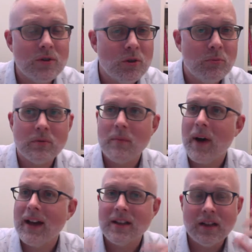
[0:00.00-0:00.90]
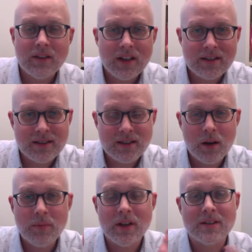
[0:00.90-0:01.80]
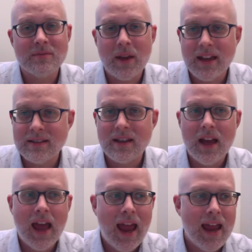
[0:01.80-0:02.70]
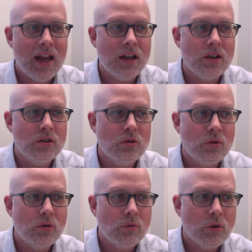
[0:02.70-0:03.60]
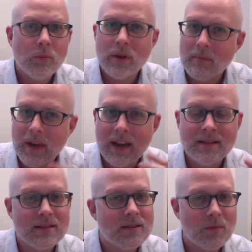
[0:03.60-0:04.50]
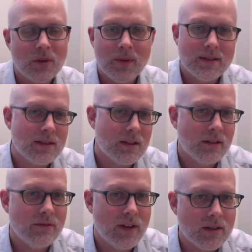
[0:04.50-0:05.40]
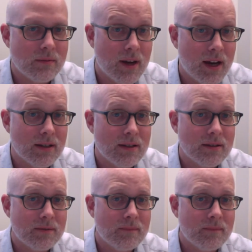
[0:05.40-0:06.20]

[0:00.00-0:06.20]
You'll be reminded of it because it's up in a space, and you'll be amazed at some of the ways that it'll affect your practice.